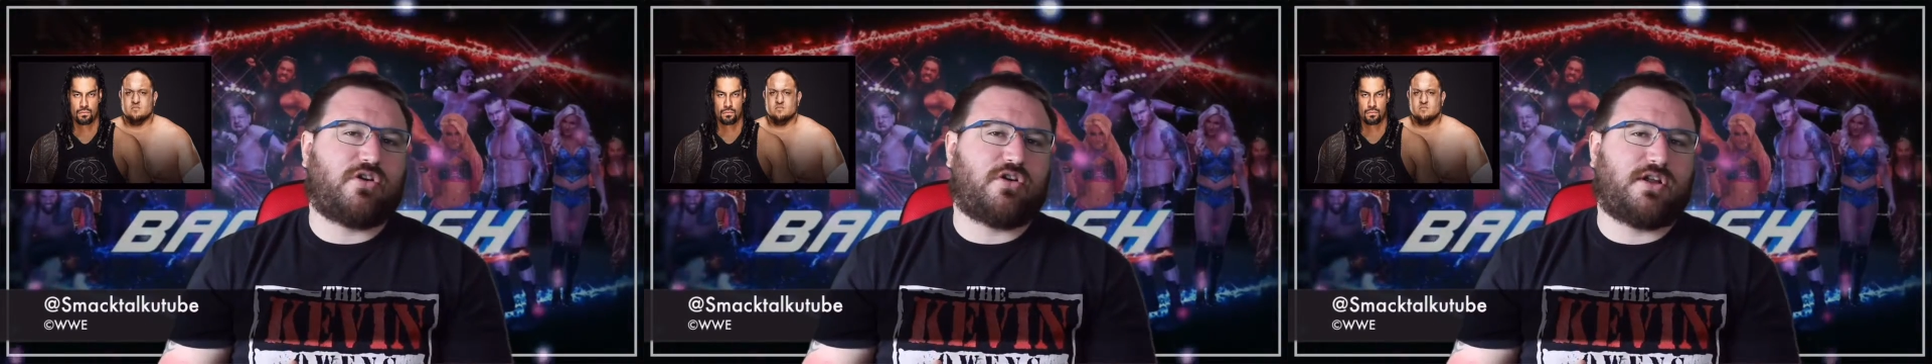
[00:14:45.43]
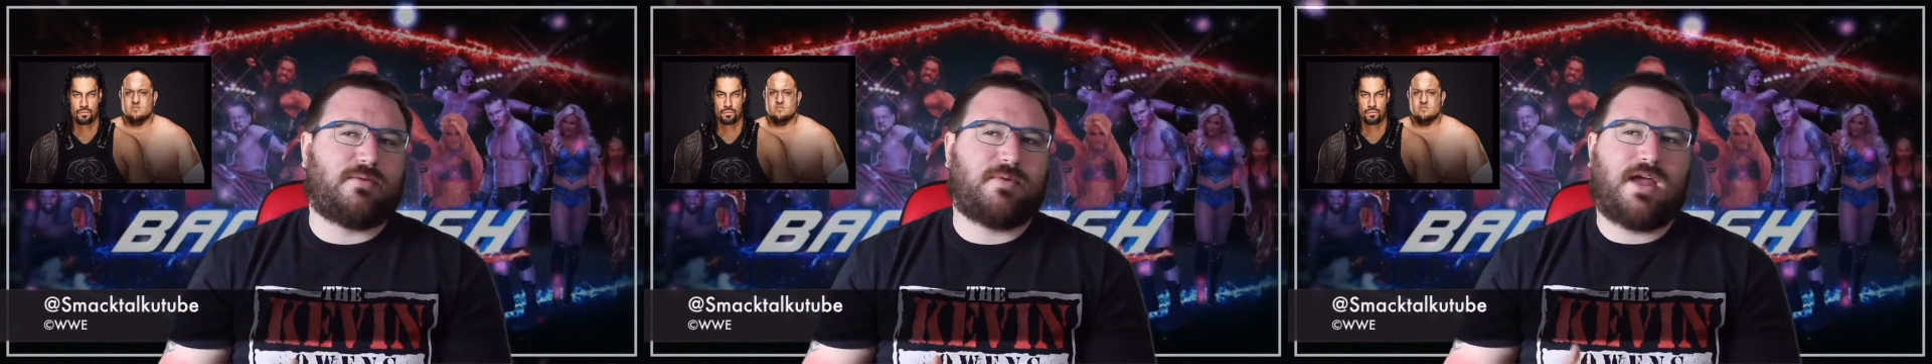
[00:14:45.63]

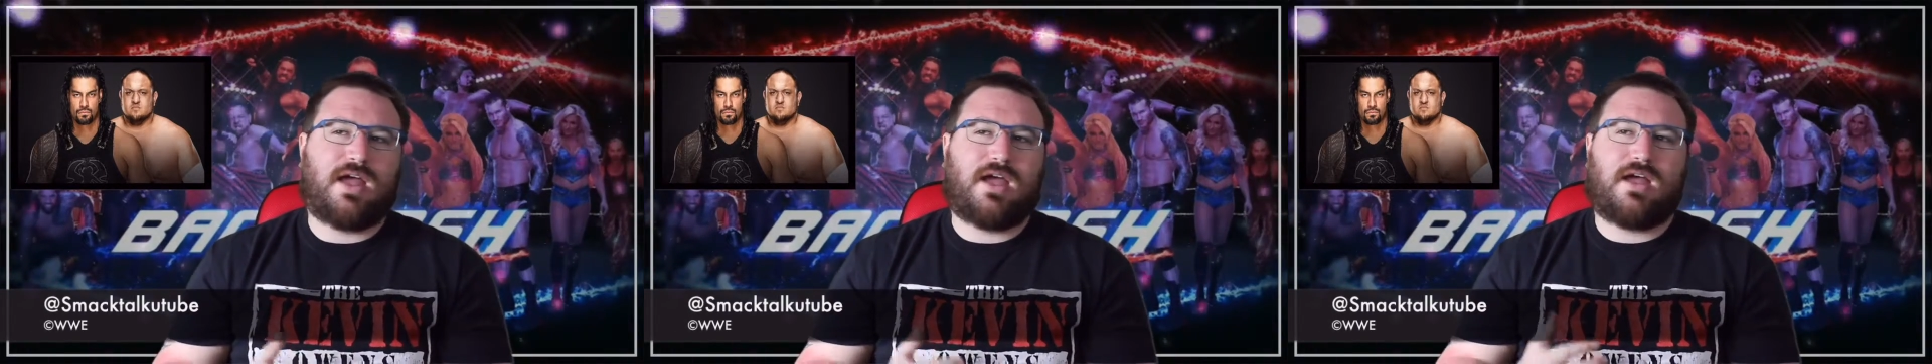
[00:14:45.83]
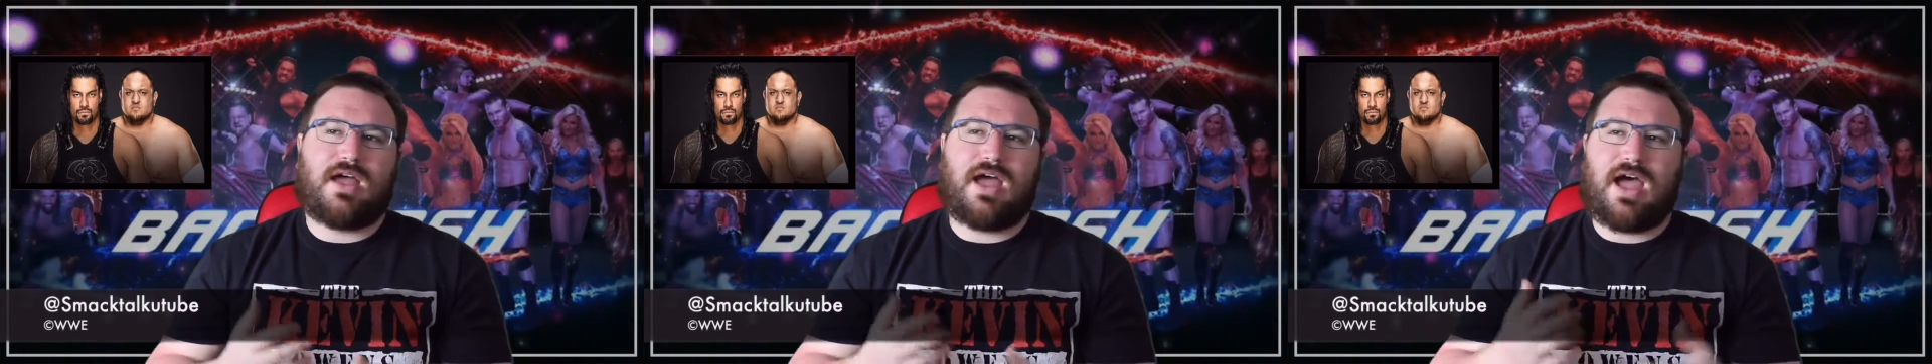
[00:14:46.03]
on him
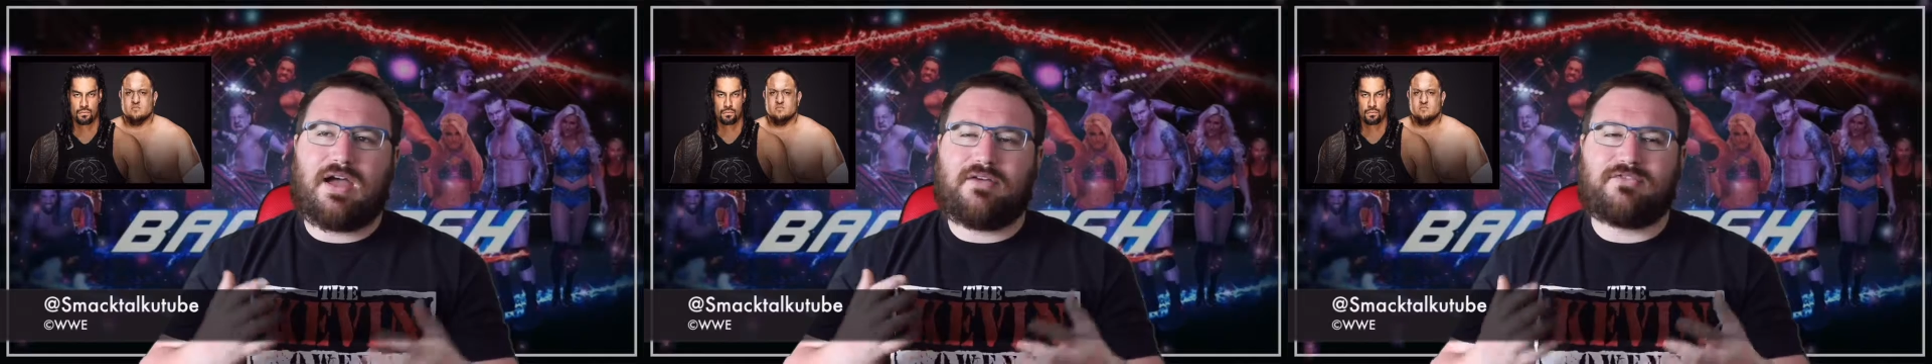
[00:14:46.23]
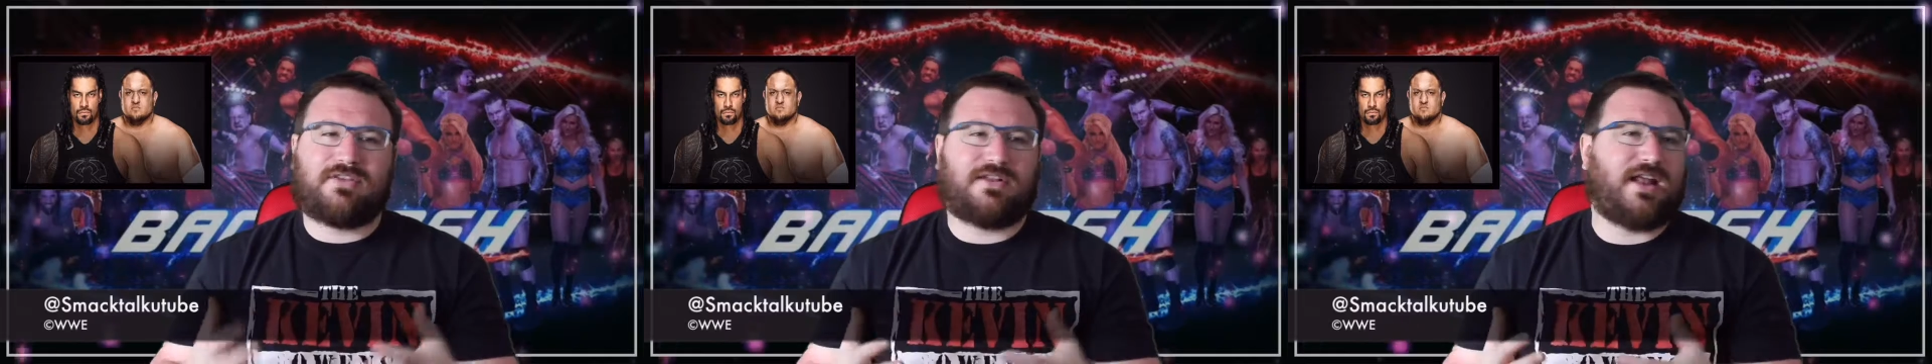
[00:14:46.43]

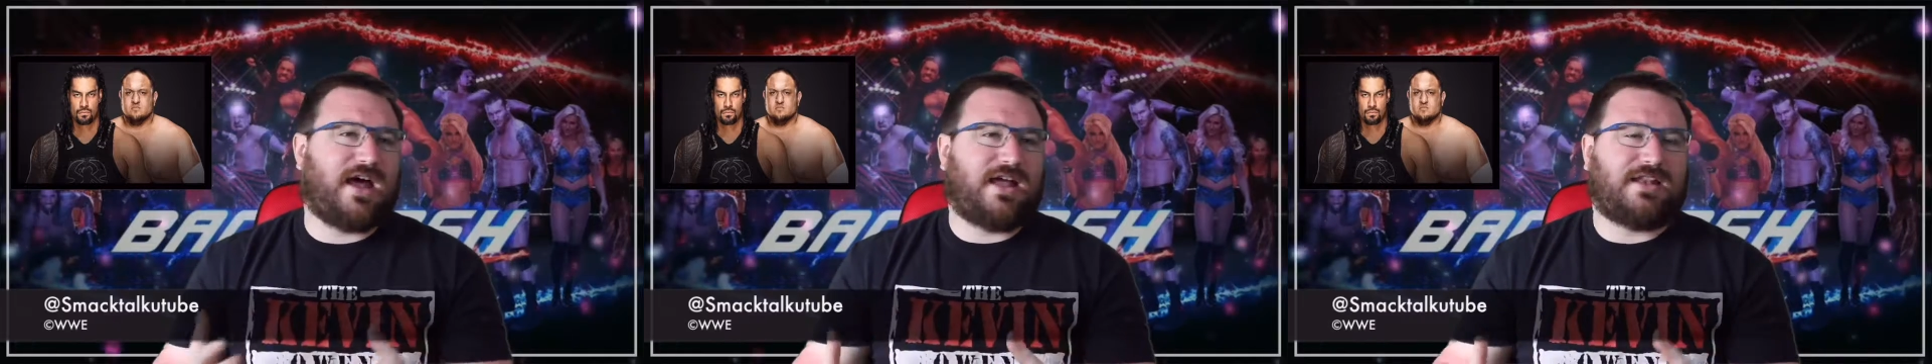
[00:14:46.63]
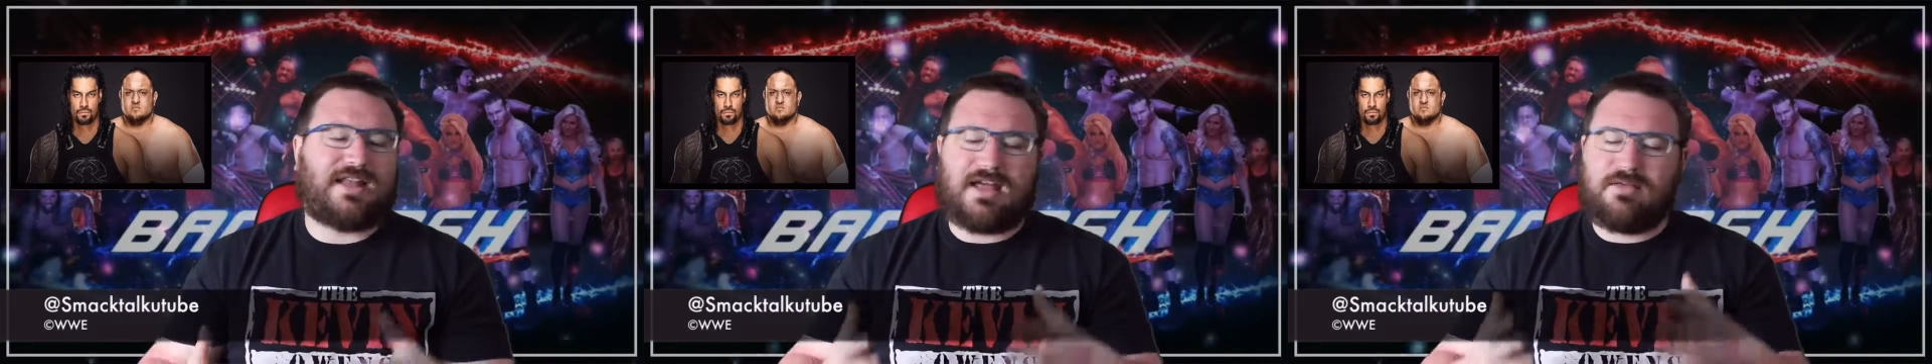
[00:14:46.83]
after
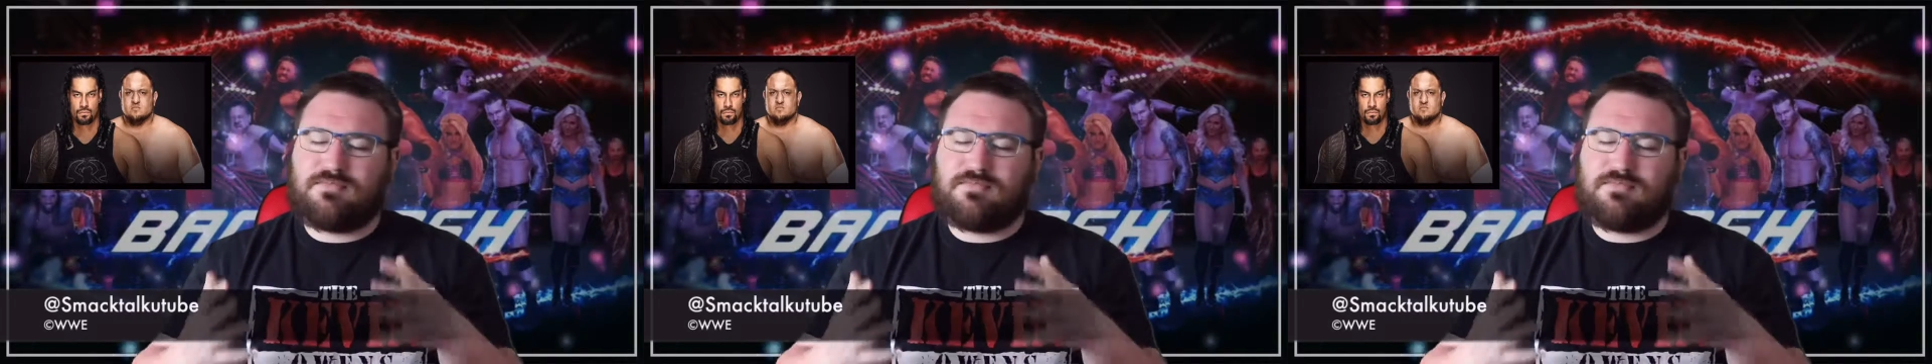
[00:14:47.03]
that.